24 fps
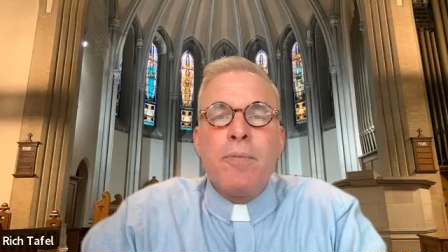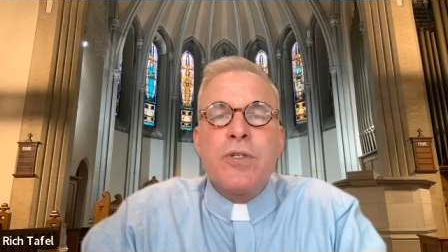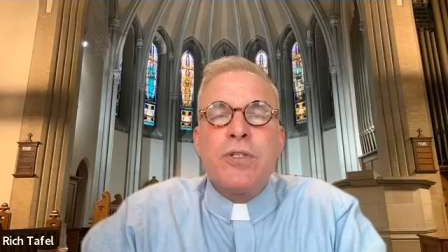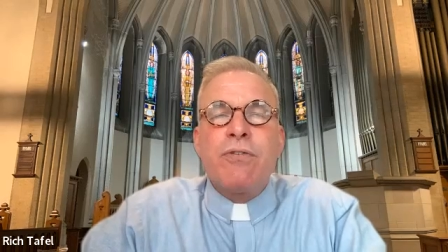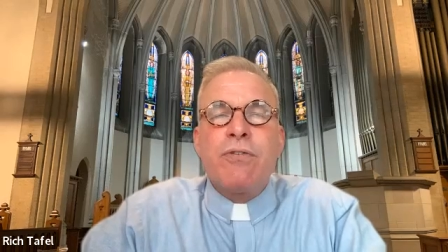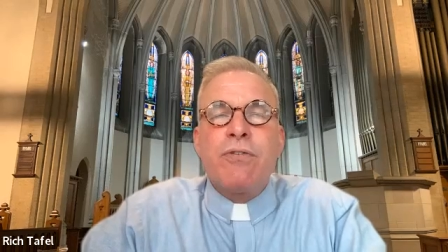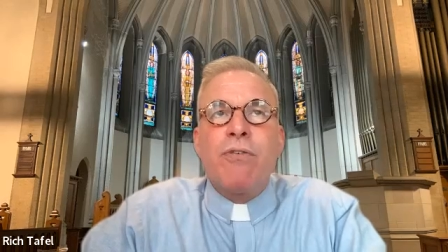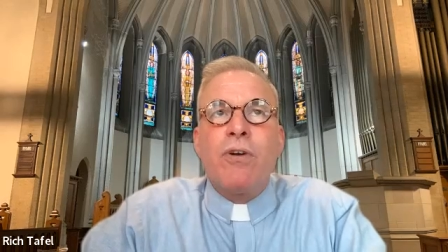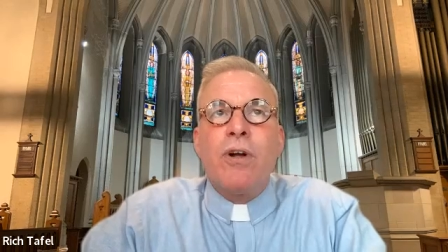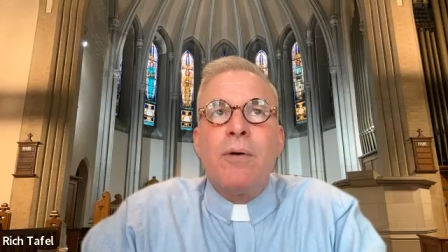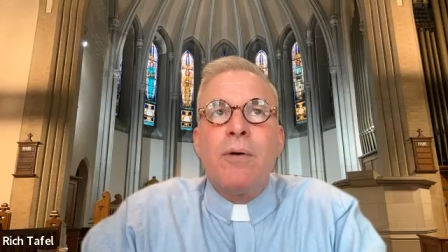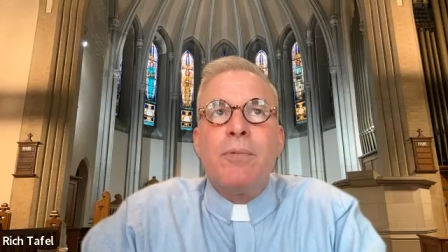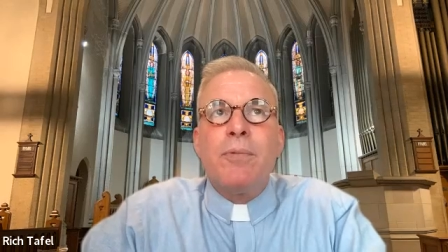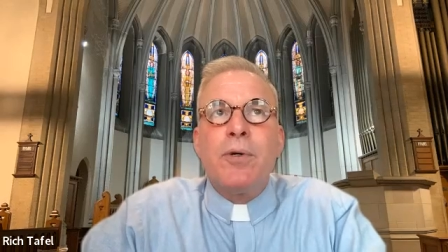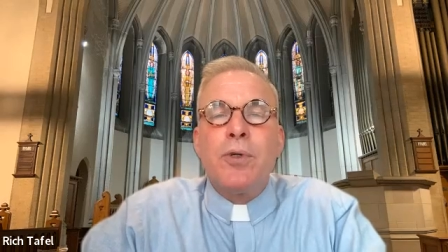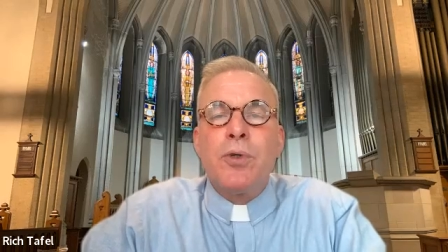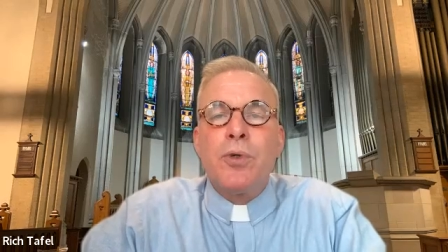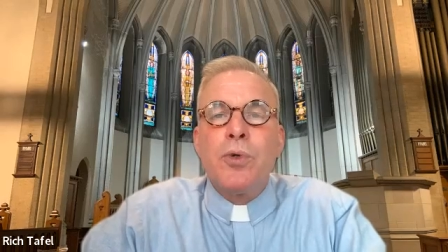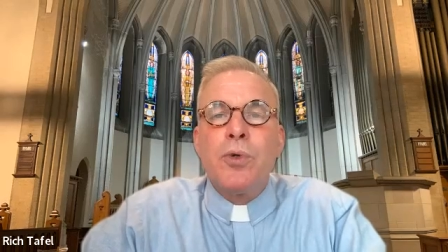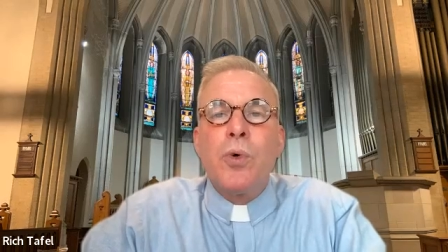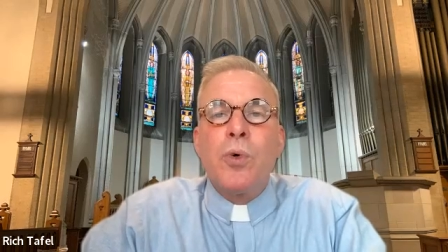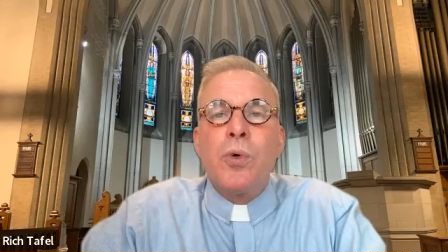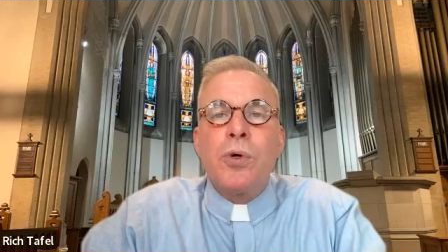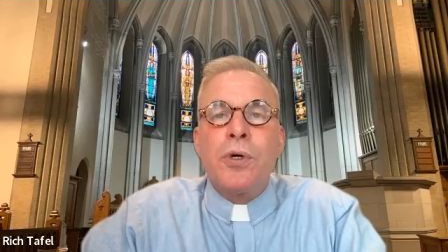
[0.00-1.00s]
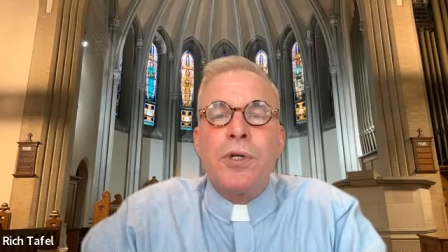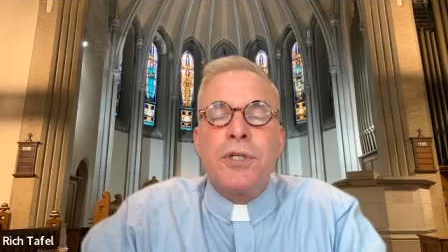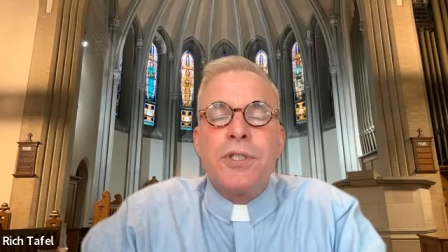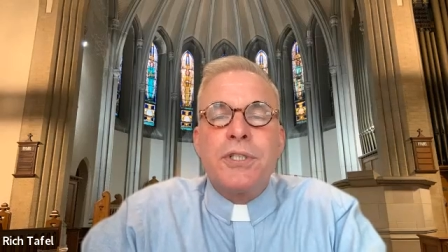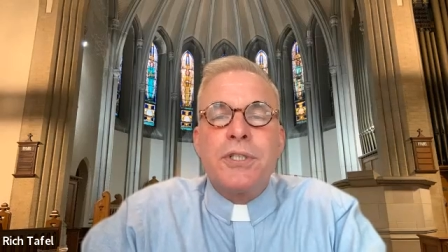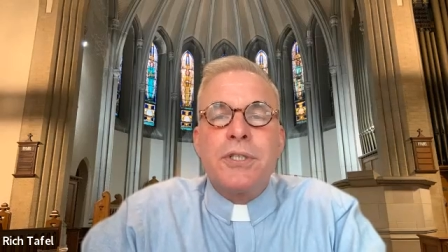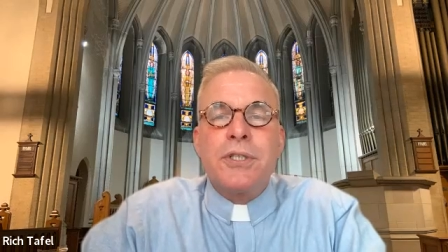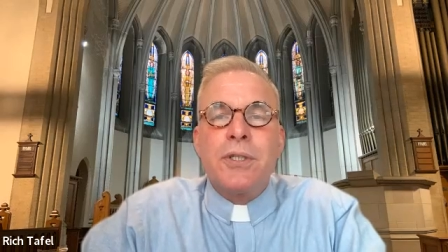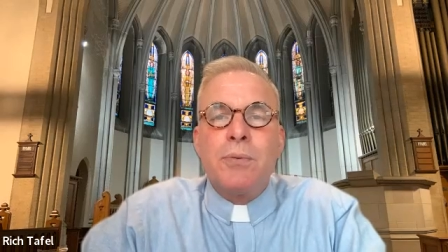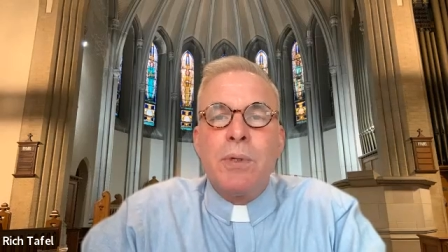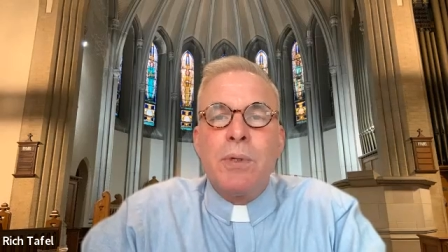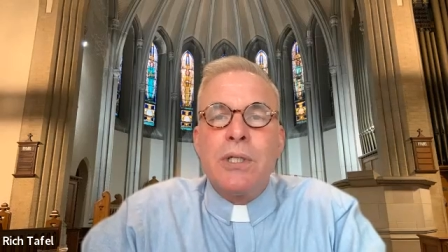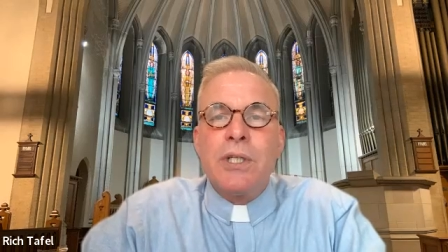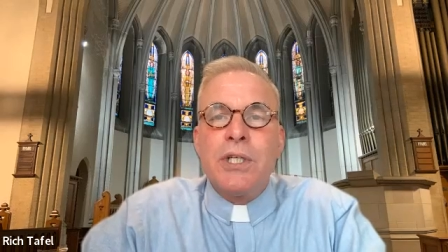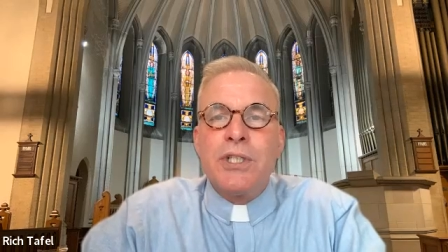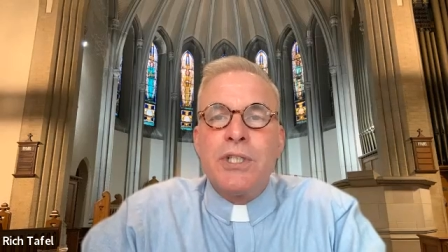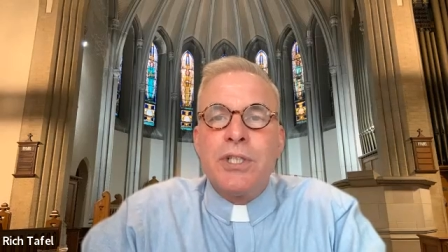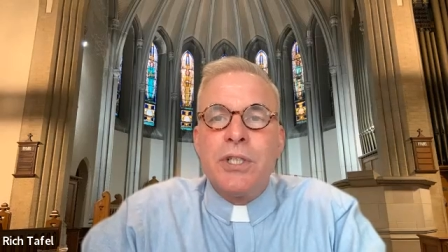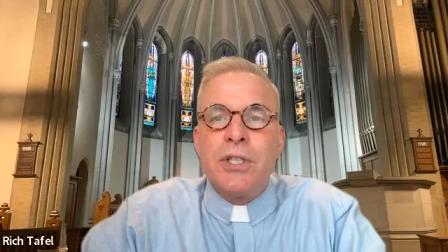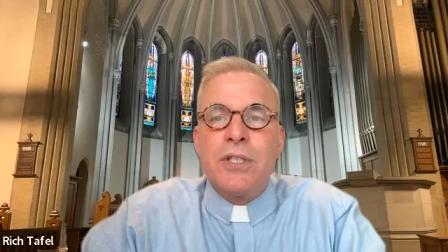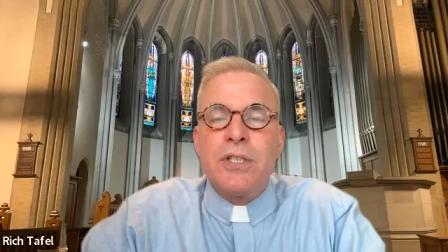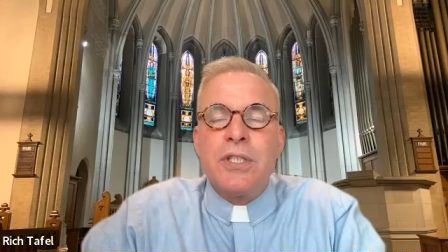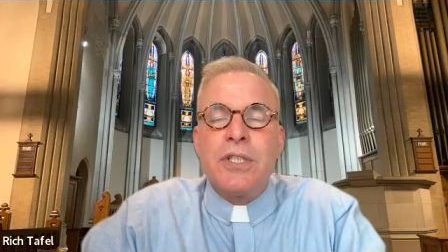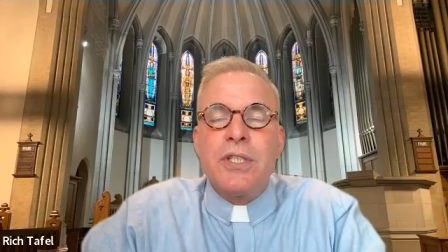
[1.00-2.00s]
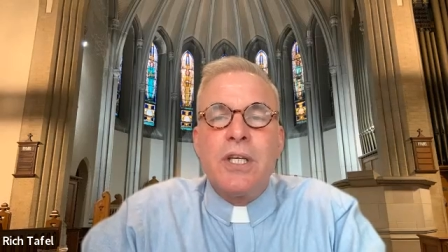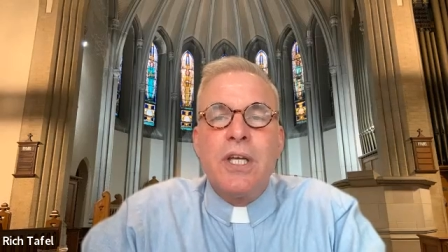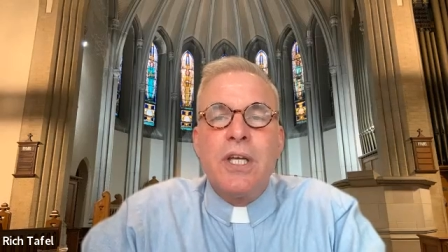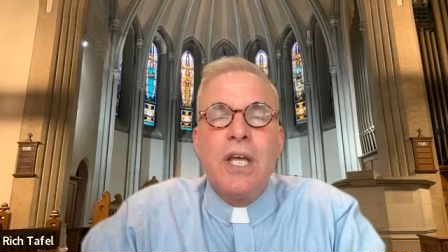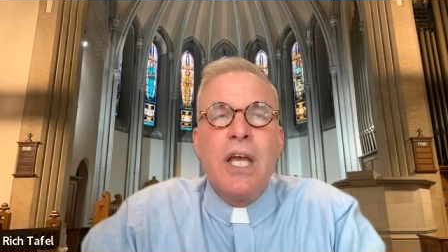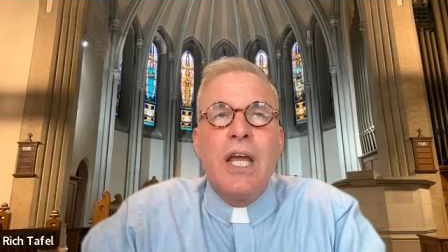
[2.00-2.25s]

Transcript: from Norse religions,